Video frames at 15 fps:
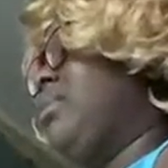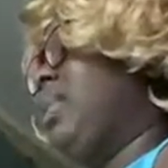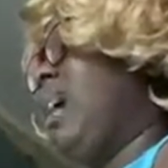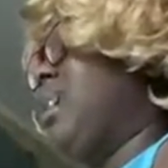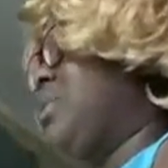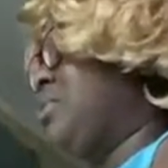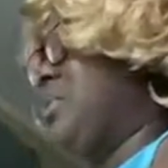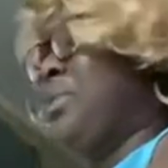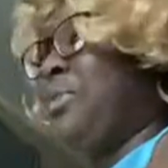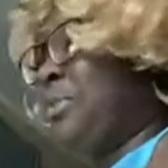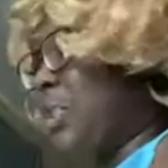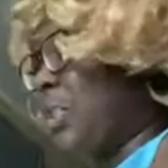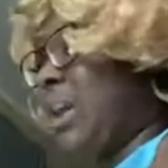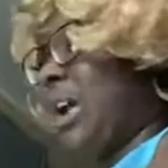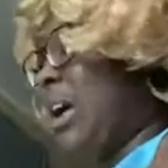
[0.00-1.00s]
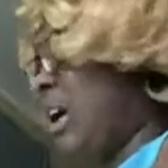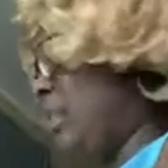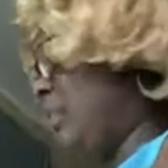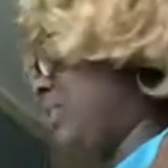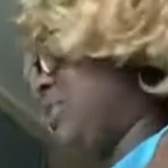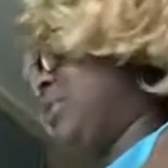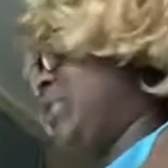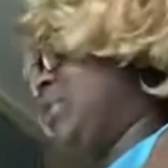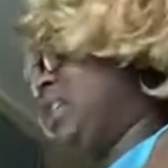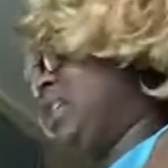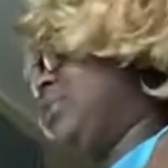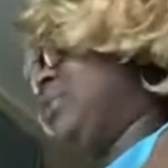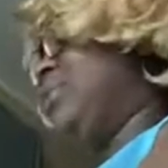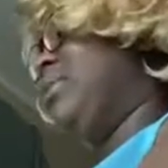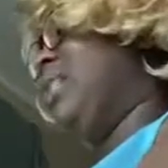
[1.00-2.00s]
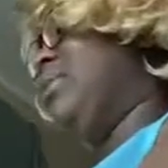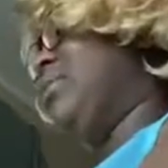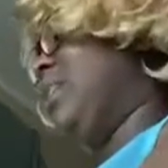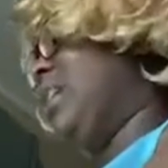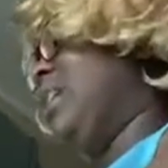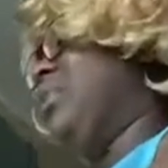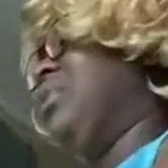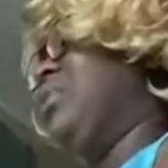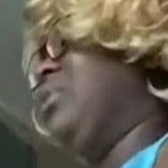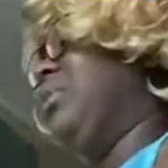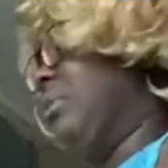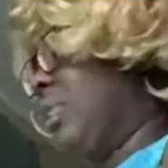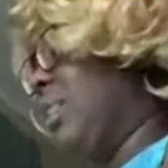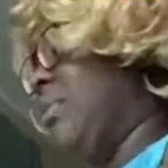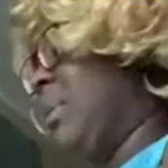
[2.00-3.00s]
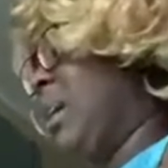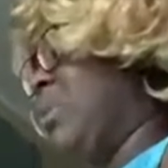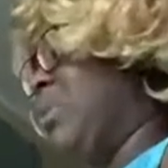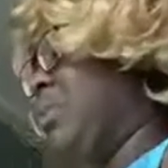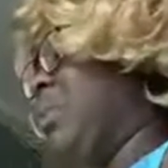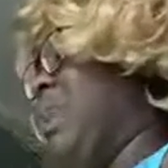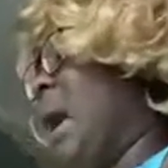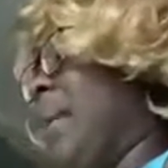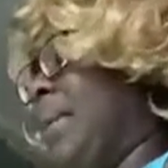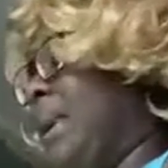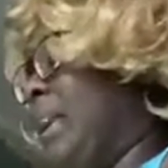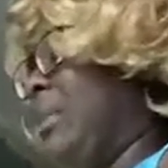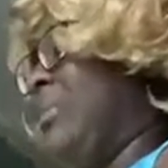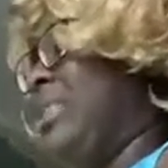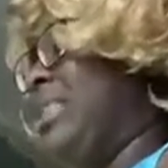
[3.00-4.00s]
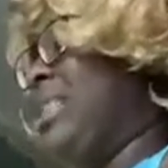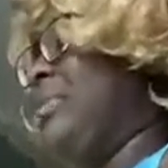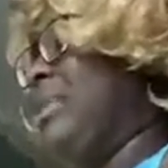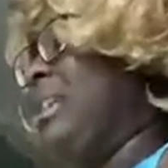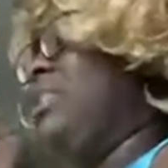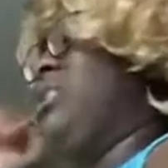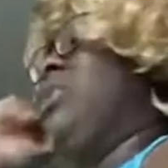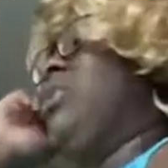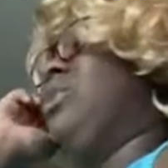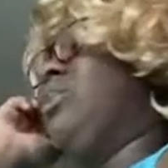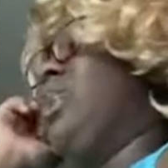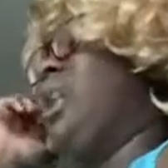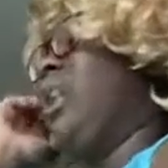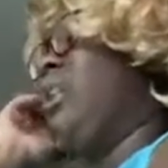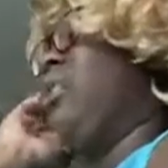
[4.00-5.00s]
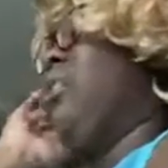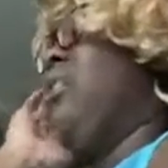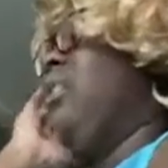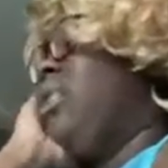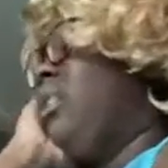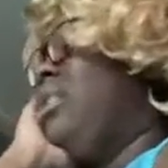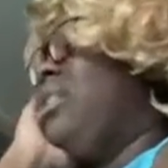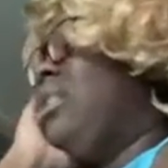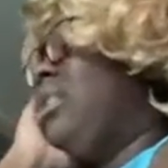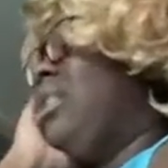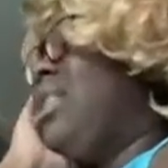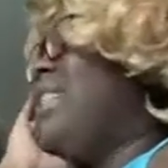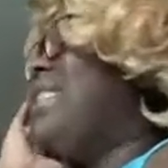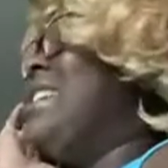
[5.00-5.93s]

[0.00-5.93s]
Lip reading: I just wanted to figure out how to fit in here, but Nefert had certainly made what was happening to me seem easier to bear. Yes,